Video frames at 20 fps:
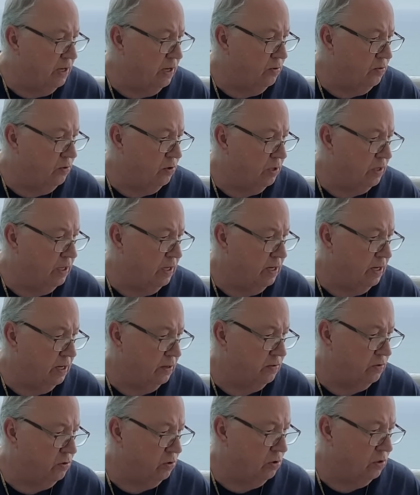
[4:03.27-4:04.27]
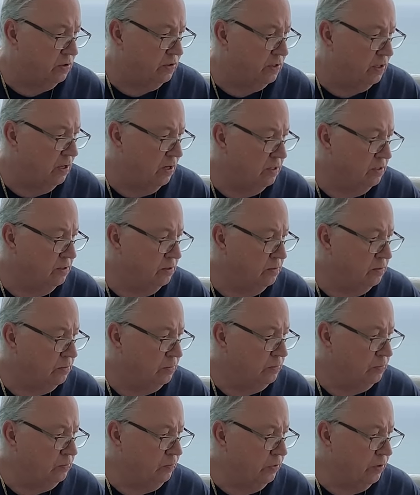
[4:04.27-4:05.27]
network in Ecuador's
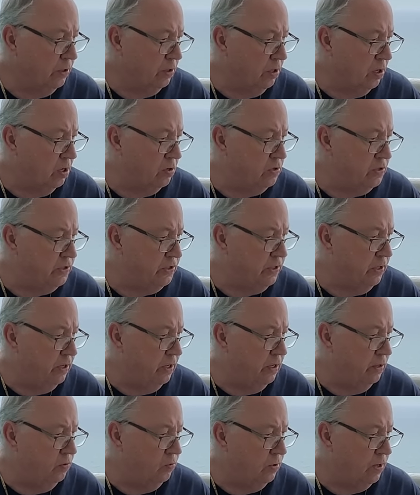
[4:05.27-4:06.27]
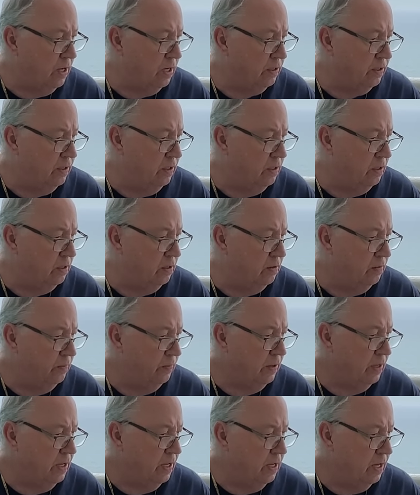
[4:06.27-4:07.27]
largest city, Guayaquil,
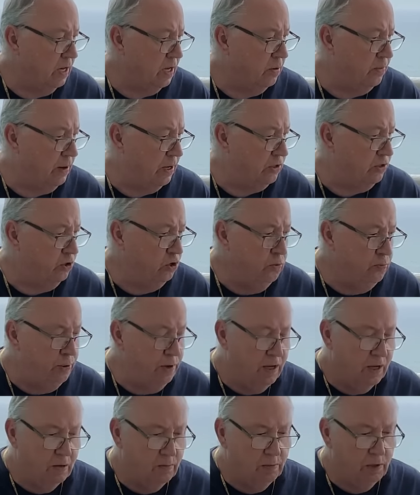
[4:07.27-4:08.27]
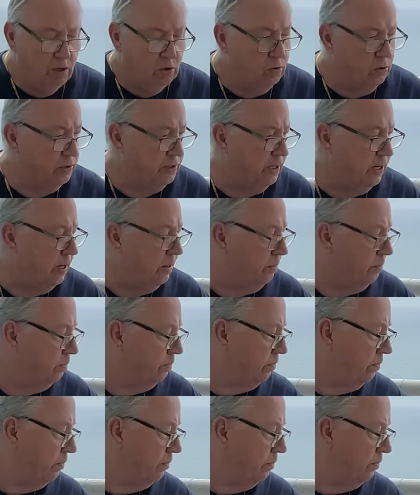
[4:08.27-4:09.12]
at about 2 p.m. local time.